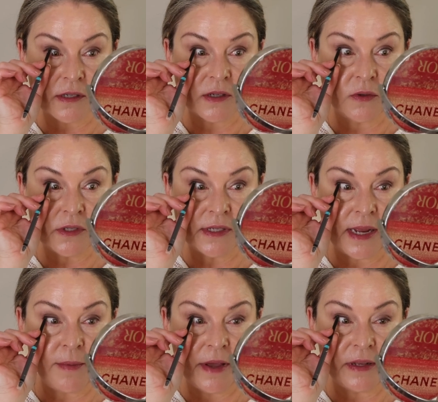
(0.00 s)
so it'll
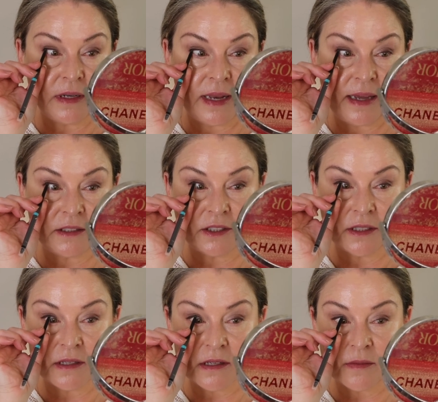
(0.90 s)
stay by the
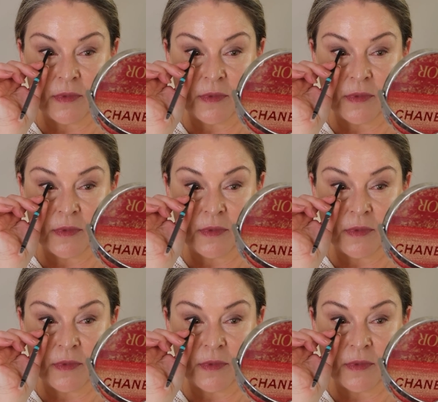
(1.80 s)
lashes,